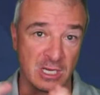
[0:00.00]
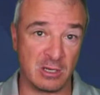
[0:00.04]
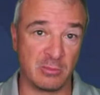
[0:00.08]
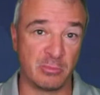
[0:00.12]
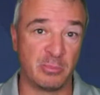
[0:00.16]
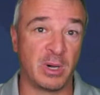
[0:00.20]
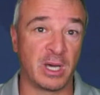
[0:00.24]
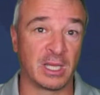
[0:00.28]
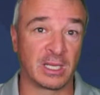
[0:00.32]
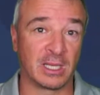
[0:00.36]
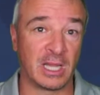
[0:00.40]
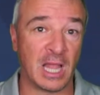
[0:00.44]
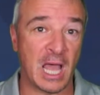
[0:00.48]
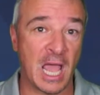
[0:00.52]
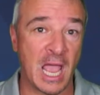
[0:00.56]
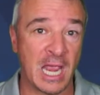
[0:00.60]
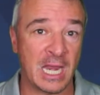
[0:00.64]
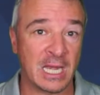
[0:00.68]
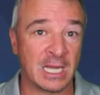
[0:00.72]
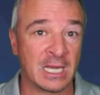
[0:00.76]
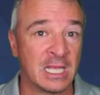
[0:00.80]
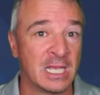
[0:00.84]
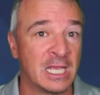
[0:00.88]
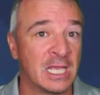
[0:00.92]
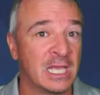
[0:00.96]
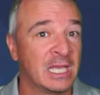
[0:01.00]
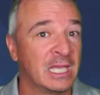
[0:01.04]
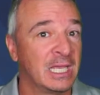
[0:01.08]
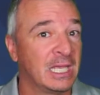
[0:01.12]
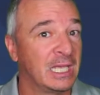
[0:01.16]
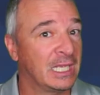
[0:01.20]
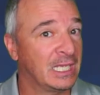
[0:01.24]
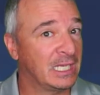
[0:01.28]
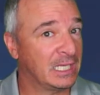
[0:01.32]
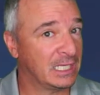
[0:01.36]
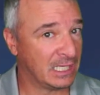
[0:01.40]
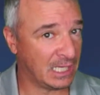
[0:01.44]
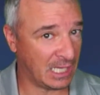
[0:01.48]
Bud Light?
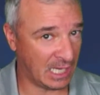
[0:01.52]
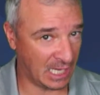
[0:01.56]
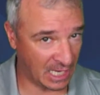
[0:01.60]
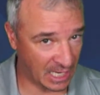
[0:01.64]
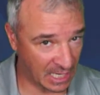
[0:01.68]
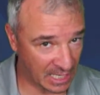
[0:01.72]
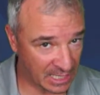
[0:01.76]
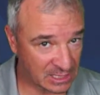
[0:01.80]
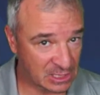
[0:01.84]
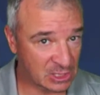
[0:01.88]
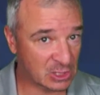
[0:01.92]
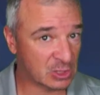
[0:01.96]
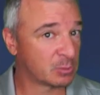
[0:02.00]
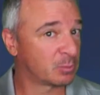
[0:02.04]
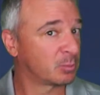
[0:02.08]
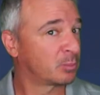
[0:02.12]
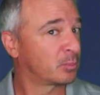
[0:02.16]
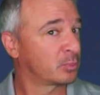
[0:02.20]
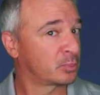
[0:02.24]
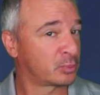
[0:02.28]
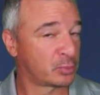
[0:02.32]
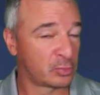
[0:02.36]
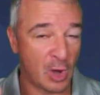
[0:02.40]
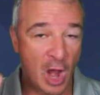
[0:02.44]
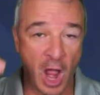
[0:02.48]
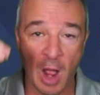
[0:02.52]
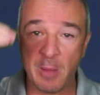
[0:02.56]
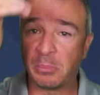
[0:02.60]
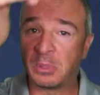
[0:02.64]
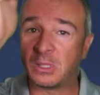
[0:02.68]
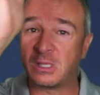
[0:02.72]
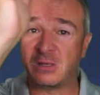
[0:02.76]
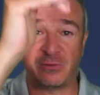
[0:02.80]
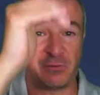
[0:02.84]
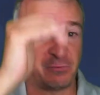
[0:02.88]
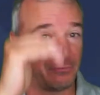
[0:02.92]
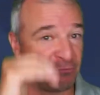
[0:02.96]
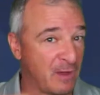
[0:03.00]
It's
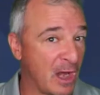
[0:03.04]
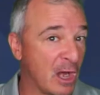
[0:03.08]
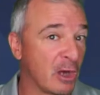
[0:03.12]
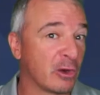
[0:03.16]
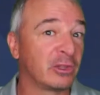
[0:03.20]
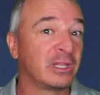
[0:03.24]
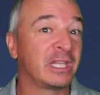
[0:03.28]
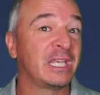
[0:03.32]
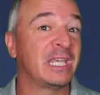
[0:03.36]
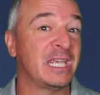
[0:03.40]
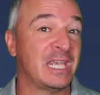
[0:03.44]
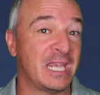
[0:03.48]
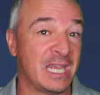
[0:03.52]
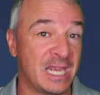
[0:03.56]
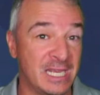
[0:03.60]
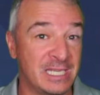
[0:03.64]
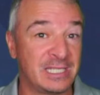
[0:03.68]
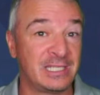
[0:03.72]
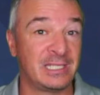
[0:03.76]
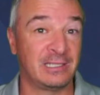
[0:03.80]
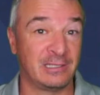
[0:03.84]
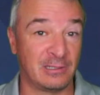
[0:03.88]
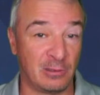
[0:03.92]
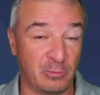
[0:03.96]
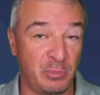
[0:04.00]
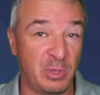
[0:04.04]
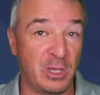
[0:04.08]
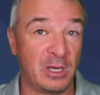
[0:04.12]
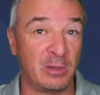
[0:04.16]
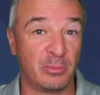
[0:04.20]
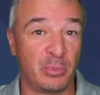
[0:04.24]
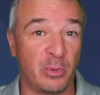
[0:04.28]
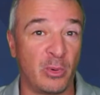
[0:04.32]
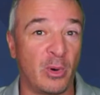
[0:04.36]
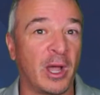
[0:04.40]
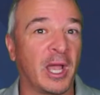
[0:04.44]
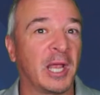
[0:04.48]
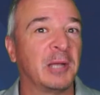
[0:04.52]
probably fairly easy to
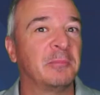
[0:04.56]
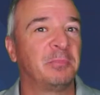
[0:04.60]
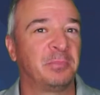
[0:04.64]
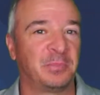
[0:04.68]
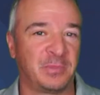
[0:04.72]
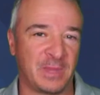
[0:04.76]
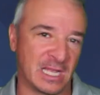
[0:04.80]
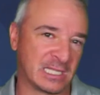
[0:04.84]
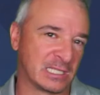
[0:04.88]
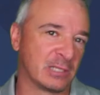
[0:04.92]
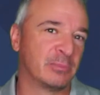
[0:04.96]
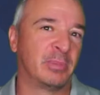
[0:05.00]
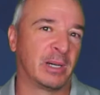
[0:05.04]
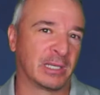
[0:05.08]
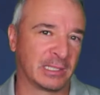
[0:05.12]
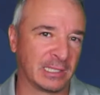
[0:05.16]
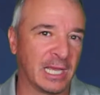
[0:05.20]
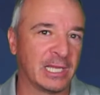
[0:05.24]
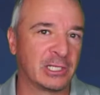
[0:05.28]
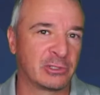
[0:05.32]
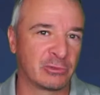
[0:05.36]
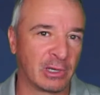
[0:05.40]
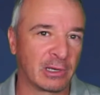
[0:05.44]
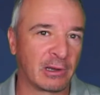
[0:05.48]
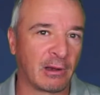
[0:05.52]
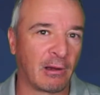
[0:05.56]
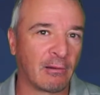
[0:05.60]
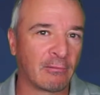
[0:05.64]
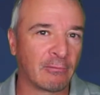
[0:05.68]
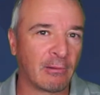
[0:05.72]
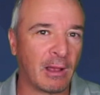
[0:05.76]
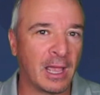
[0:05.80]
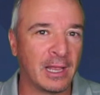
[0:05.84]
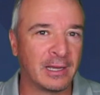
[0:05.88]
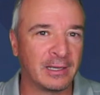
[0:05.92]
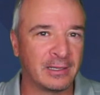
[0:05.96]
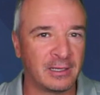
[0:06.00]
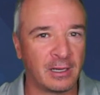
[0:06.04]
pinpoint that's a Bud Light drinker,
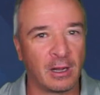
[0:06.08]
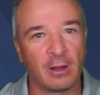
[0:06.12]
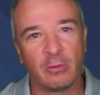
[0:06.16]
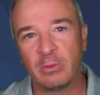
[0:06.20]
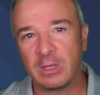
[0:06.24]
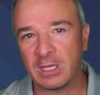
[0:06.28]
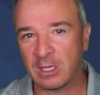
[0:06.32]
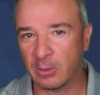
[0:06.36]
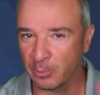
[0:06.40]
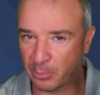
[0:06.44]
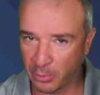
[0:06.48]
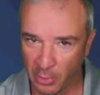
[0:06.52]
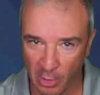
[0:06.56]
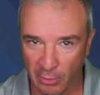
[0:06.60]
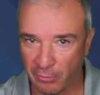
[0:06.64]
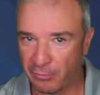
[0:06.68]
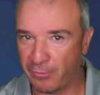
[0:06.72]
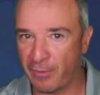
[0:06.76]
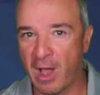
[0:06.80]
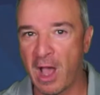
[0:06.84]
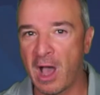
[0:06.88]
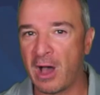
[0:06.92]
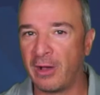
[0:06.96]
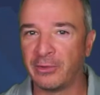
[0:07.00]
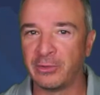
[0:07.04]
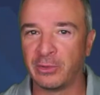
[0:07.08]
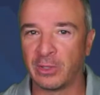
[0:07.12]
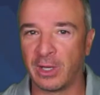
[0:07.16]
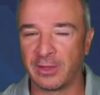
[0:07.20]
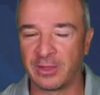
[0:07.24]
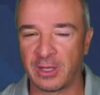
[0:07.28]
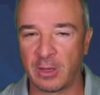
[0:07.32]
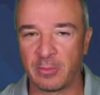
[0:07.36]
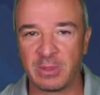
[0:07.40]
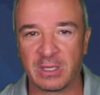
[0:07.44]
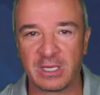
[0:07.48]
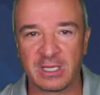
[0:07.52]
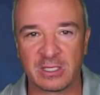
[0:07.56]
right? You know, we can profile and do all
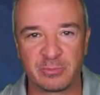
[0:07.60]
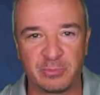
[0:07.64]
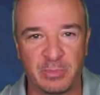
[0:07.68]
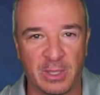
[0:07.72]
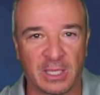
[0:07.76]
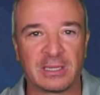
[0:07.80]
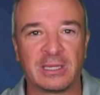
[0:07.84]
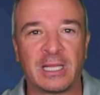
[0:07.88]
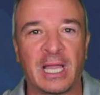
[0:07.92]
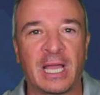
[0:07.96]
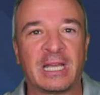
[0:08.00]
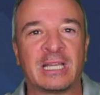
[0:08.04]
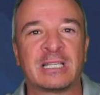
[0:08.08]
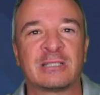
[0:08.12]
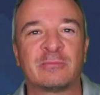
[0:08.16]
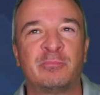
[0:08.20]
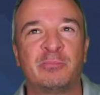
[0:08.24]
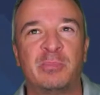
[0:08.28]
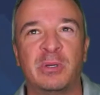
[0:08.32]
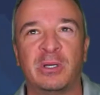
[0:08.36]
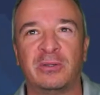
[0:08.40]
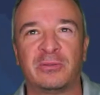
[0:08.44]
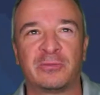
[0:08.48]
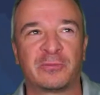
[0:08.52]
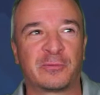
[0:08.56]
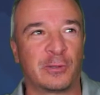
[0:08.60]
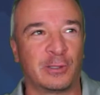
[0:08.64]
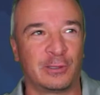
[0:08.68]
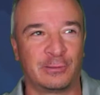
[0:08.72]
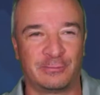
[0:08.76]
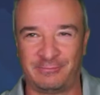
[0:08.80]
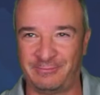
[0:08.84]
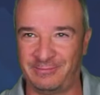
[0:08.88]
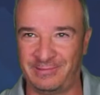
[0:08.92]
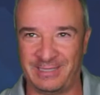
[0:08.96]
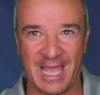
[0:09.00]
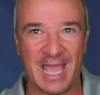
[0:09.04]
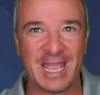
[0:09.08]
that because Bud Light has built for
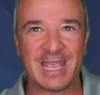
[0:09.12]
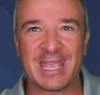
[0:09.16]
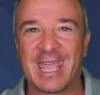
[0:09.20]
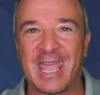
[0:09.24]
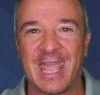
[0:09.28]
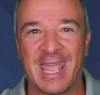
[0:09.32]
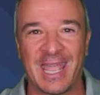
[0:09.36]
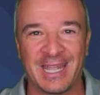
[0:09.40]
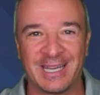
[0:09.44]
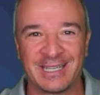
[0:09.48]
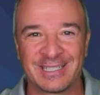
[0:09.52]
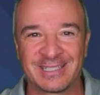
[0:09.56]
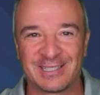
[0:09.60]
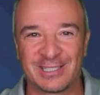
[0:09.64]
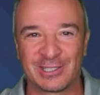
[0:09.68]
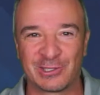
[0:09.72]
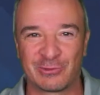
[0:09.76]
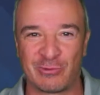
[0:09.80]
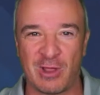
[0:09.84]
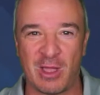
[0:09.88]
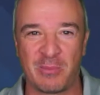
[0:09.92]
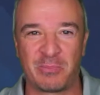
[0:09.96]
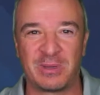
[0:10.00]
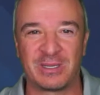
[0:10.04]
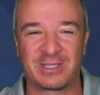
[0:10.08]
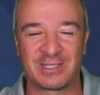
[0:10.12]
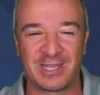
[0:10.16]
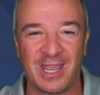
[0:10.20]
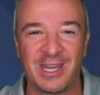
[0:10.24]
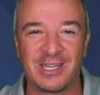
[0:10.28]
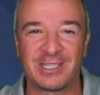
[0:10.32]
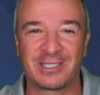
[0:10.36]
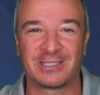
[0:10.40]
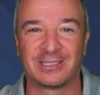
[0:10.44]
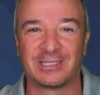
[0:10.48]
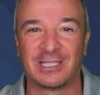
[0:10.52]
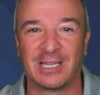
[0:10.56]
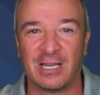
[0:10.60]
decades this
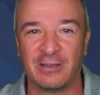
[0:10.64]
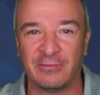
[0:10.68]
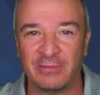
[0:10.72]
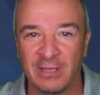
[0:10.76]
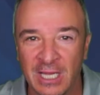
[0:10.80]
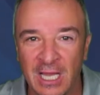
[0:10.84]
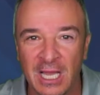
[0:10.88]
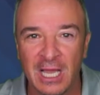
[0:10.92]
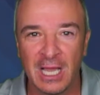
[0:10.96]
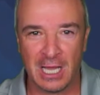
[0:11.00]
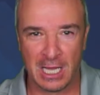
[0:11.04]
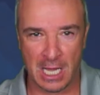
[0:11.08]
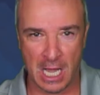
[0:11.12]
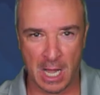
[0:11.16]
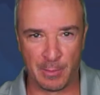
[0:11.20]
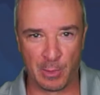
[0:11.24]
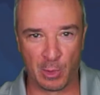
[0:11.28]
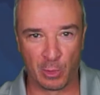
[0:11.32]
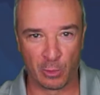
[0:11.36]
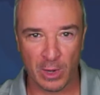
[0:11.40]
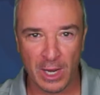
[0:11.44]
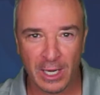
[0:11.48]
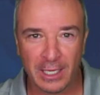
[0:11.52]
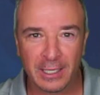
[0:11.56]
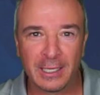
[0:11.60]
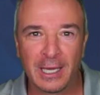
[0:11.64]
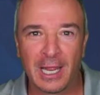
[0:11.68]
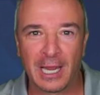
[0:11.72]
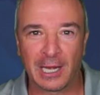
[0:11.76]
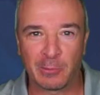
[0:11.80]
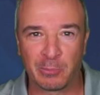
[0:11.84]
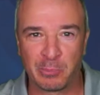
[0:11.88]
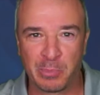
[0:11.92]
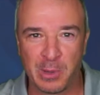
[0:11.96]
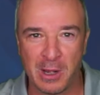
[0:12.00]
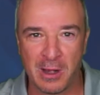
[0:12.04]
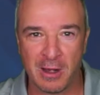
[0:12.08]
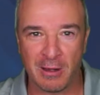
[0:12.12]
reputation of, I'm a
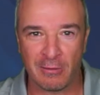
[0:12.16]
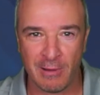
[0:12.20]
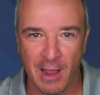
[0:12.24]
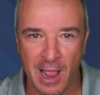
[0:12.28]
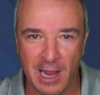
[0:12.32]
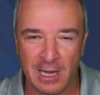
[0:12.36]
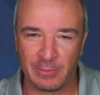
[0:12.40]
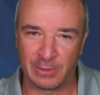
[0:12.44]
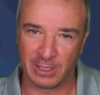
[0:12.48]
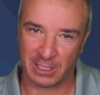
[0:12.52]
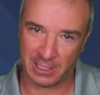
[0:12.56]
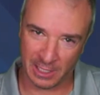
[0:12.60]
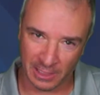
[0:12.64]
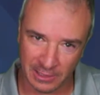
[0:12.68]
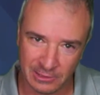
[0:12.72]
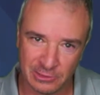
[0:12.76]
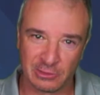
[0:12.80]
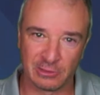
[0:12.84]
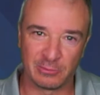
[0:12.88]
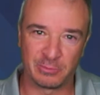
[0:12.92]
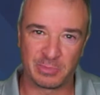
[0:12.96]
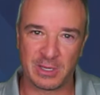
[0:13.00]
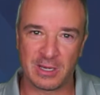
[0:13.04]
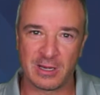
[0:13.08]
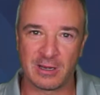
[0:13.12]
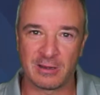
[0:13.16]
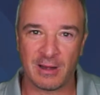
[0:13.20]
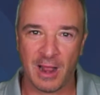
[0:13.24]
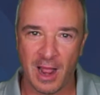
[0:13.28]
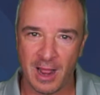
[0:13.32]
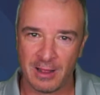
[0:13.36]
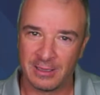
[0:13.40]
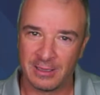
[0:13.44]
redneck beer, right? I'm a country beer. I,